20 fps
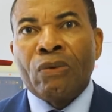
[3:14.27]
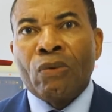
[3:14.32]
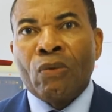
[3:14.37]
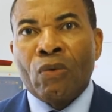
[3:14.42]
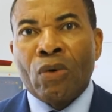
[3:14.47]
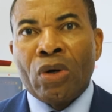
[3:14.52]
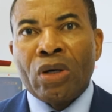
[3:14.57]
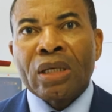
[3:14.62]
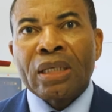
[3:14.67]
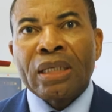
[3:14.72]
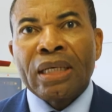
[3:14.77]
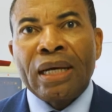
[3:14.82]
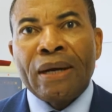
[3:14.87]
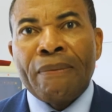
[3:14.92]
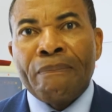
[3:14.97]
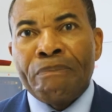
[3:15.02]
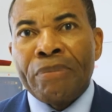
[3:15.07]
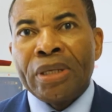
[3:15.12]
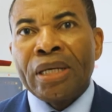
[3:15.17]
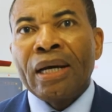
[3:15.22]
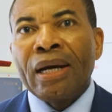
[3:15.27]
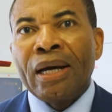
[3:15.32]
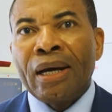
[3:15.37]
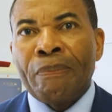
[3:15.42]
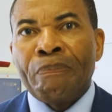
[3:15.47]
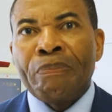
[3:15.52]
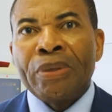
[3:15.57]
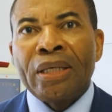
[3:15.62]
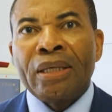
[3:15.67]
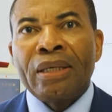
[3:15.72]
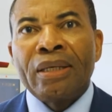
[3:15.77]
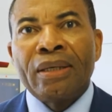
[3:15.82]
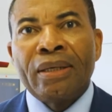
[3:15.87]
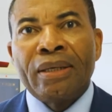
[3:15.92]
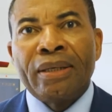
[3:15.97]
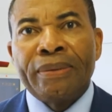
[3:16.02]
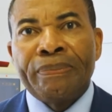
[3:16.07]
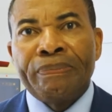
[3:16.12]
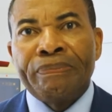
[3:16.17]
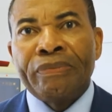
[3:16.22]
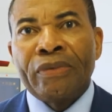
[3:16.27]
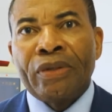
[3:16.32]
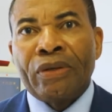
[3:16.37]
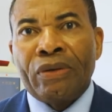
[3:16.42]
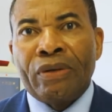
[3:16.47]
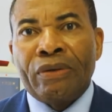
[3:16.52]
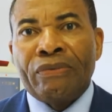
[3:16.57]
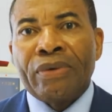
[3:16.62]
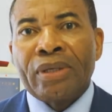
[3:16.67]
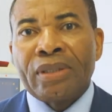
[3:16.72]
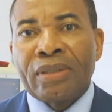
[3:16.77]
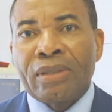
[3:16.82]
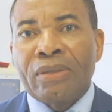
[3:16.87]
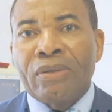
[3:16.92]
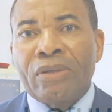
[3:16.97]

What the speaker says: work and be happy, University